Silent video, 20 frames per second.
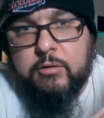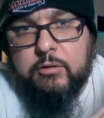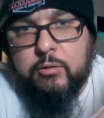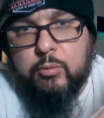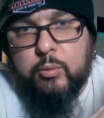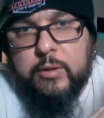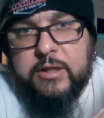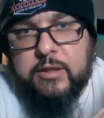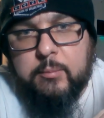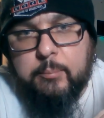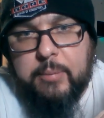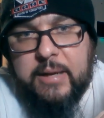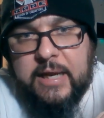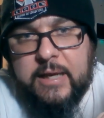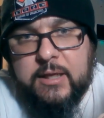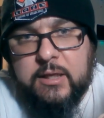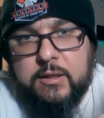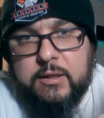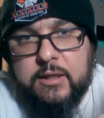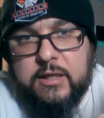the way the
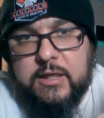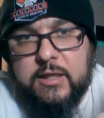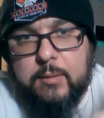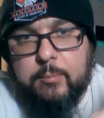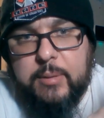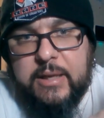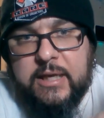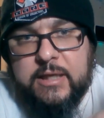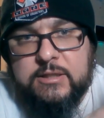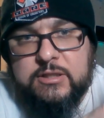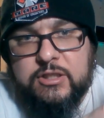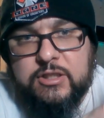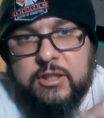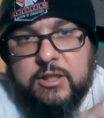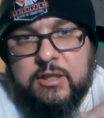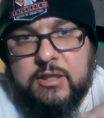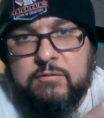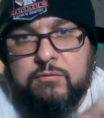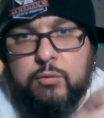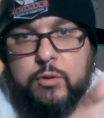back of the kick pad
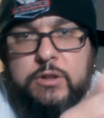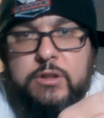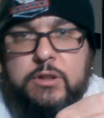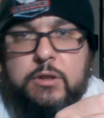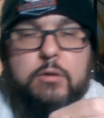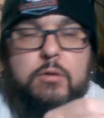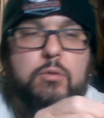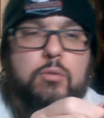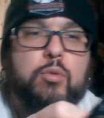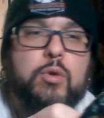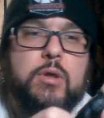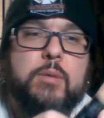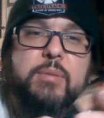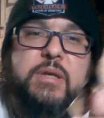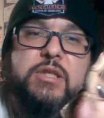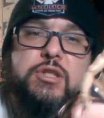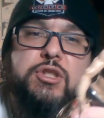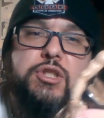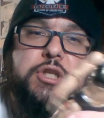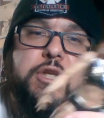sleeve would
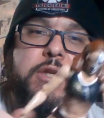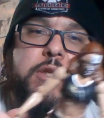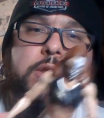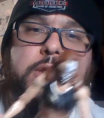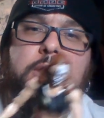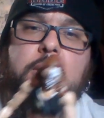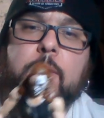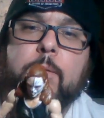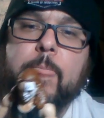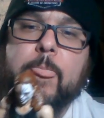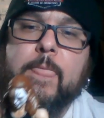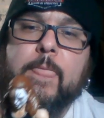pinch in.